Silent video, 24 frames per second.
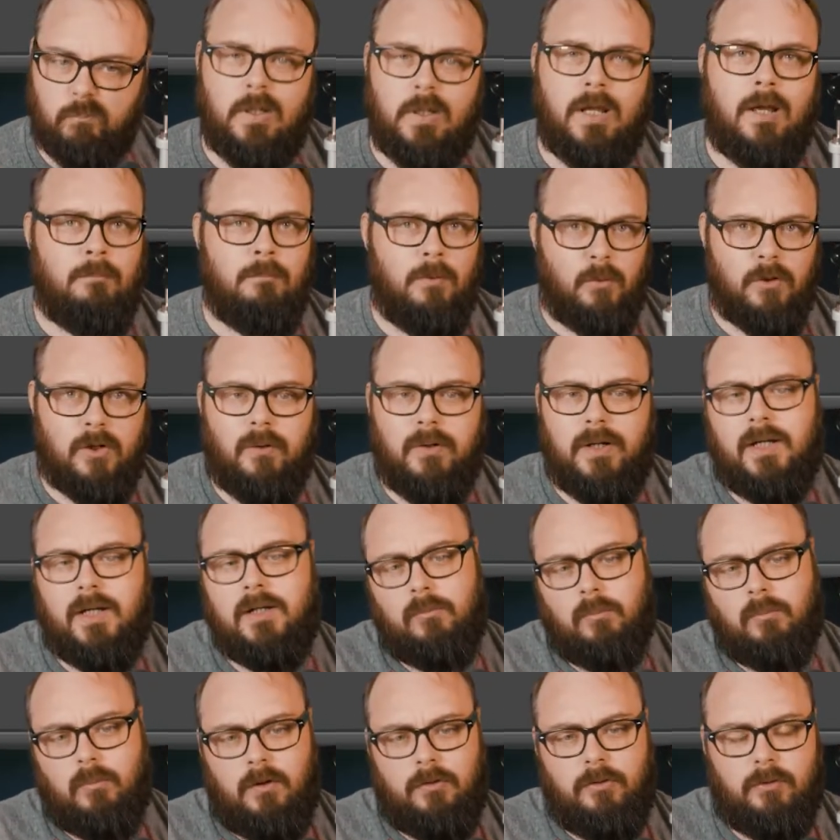But we'll go ahead
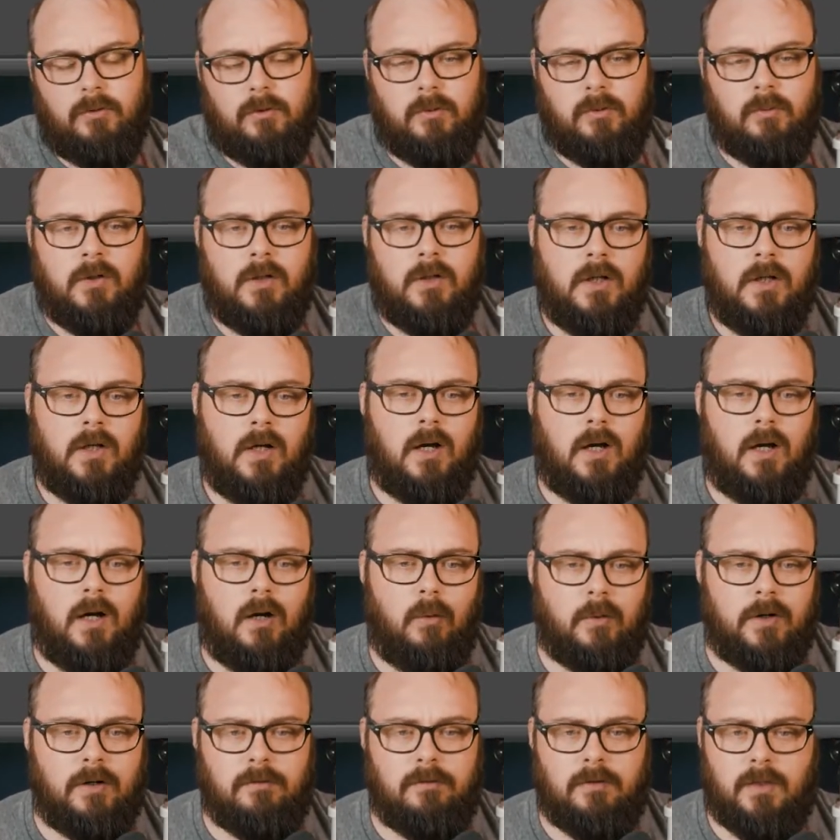and run through
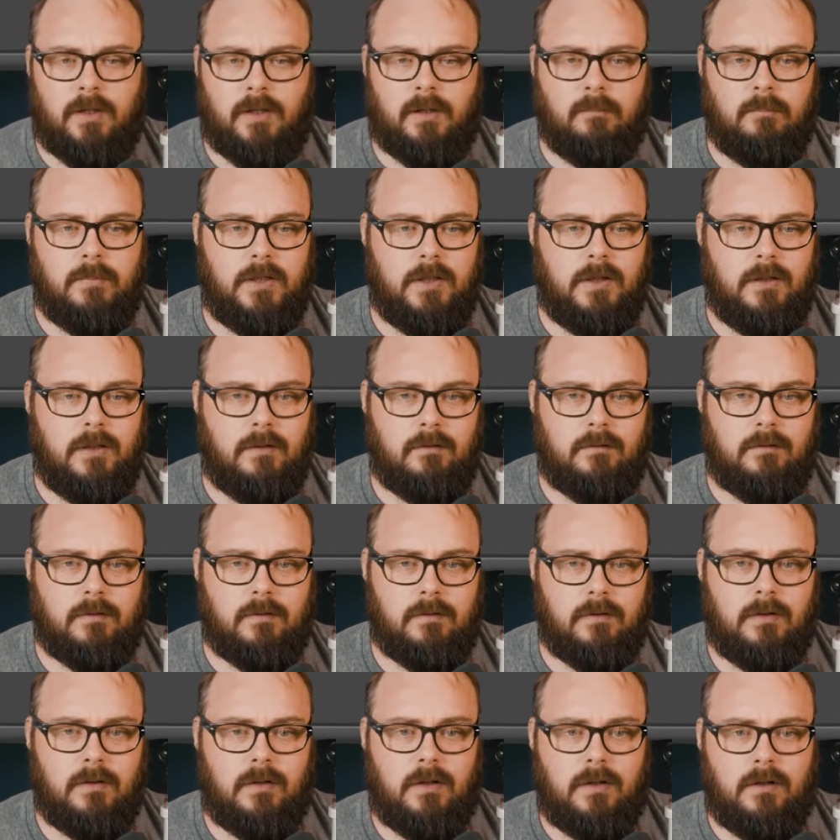what everything means
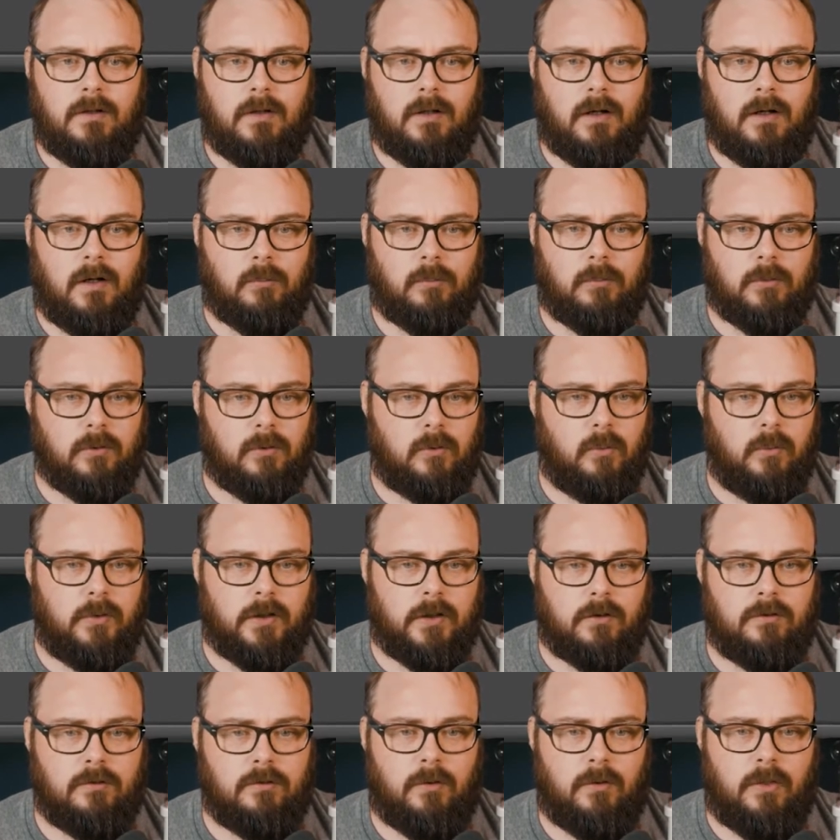real
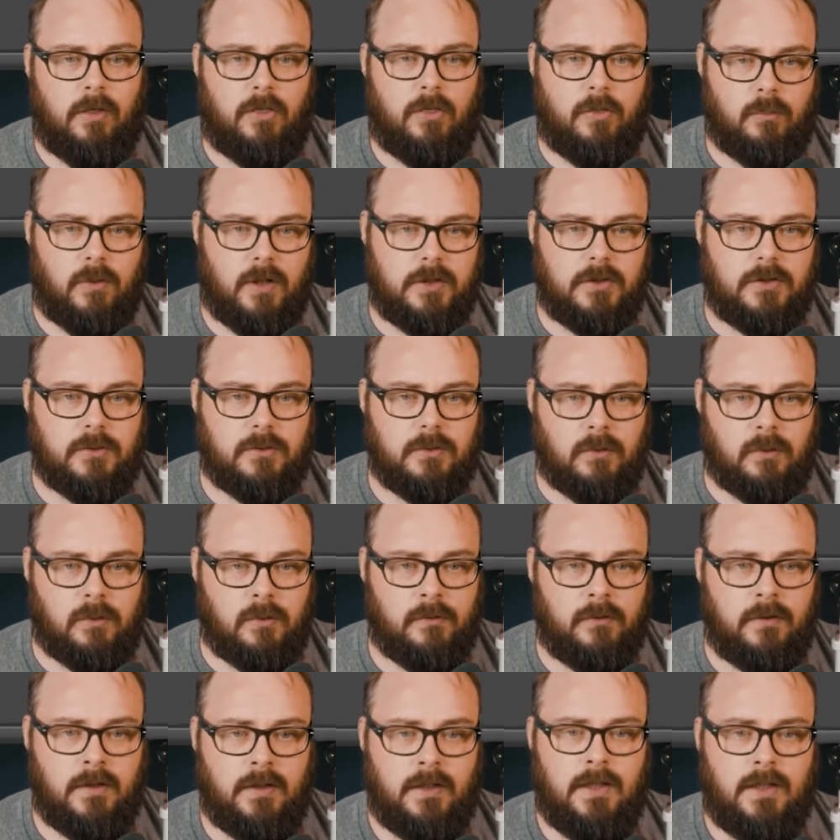quick. So the
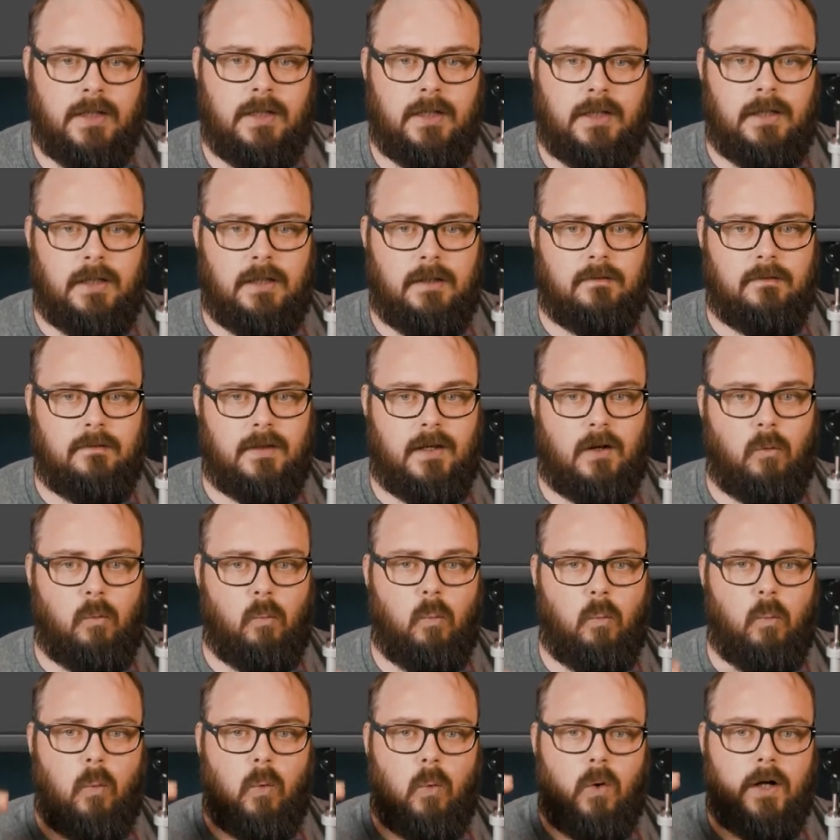threshold is at
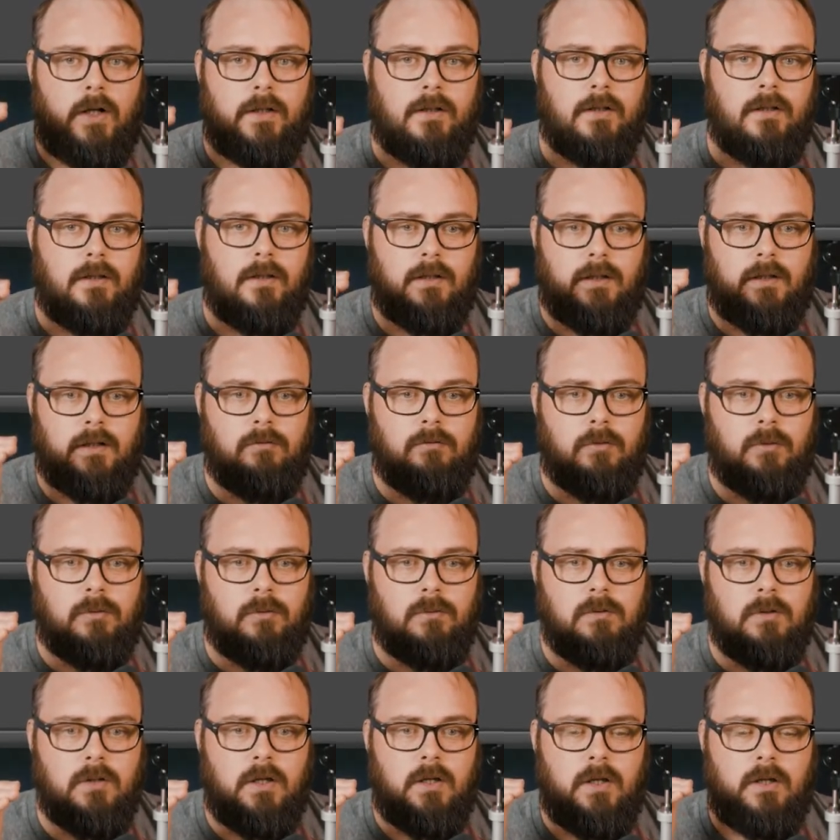what
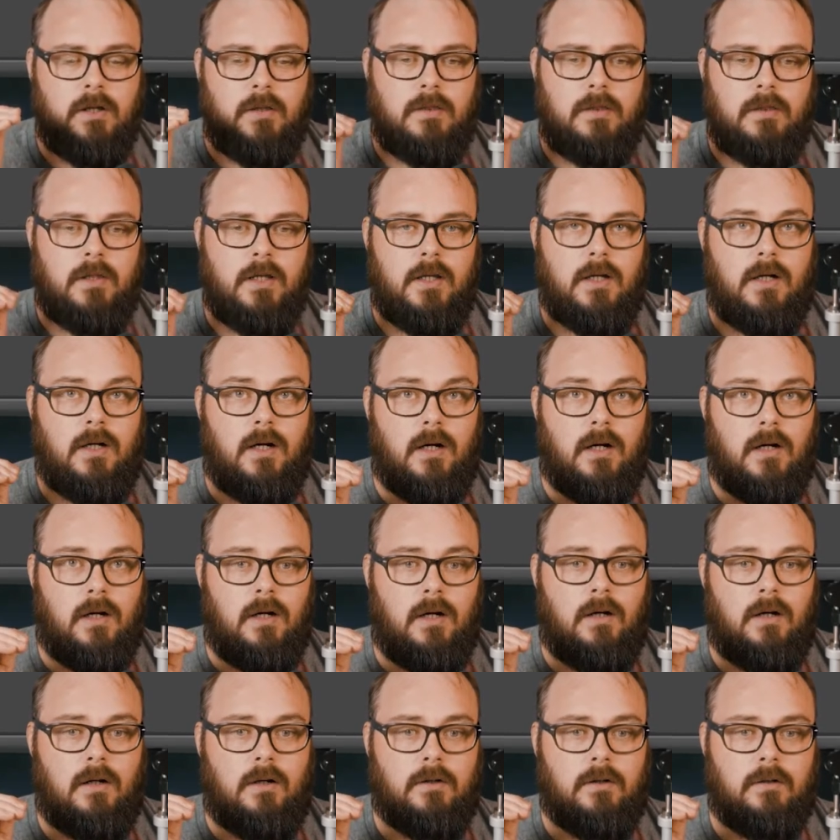level the
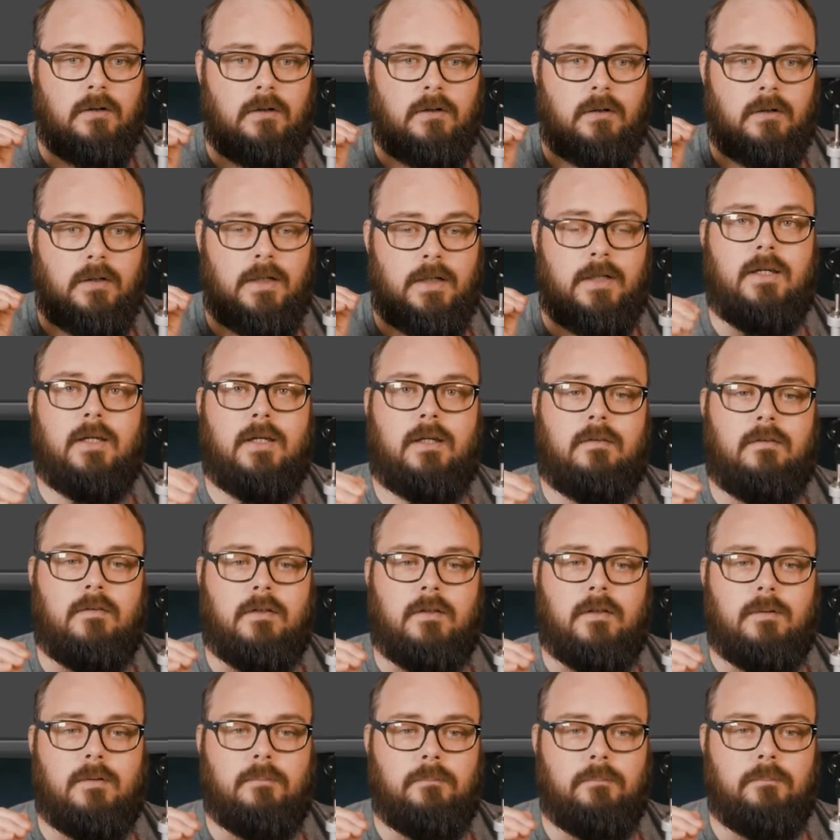it kicks
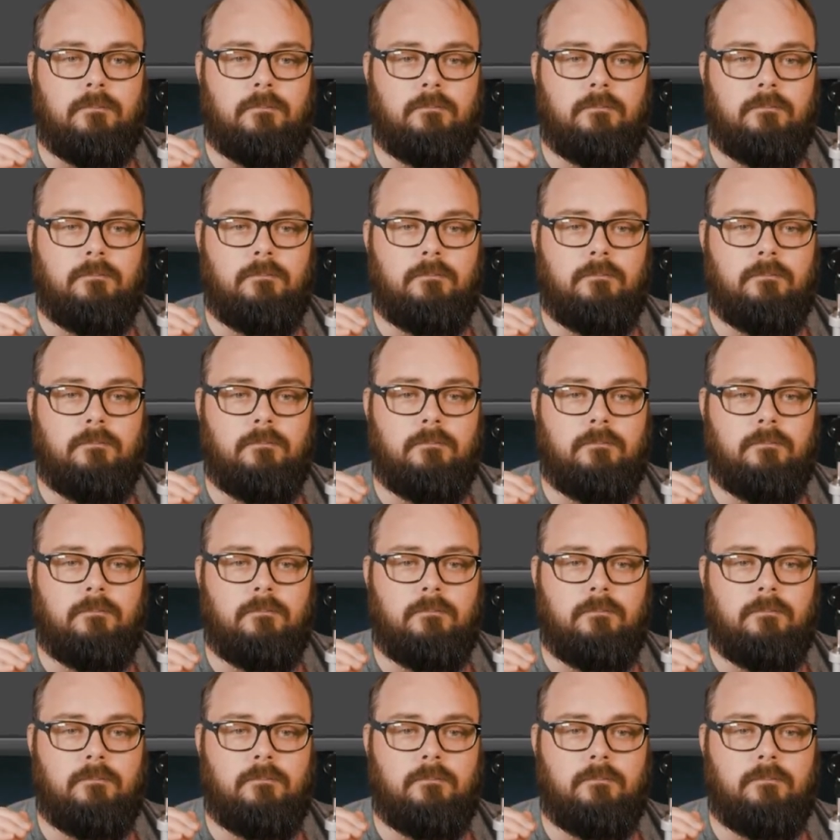in.